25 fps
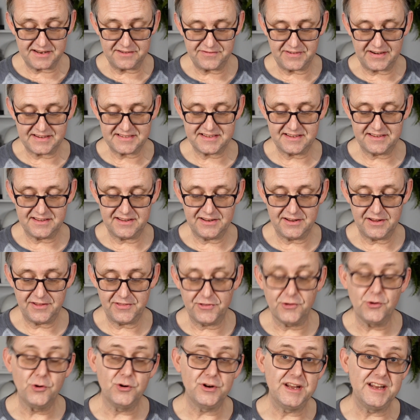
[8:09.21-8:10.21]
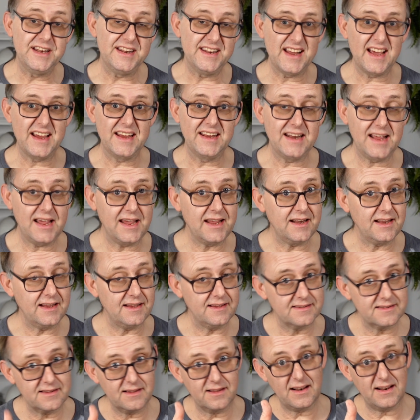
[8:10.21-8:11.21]
faster than the thirteen nine eighty.
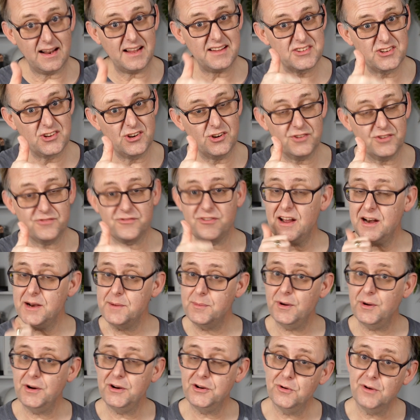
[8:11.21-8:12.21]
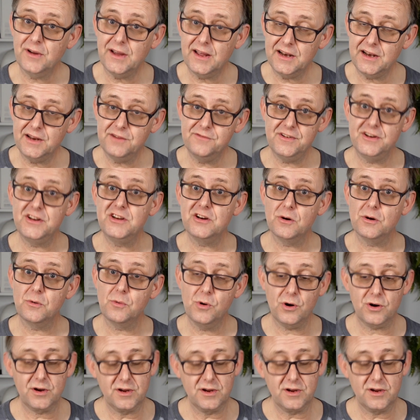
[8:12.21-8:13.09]
So that's good for anybody doing any video work.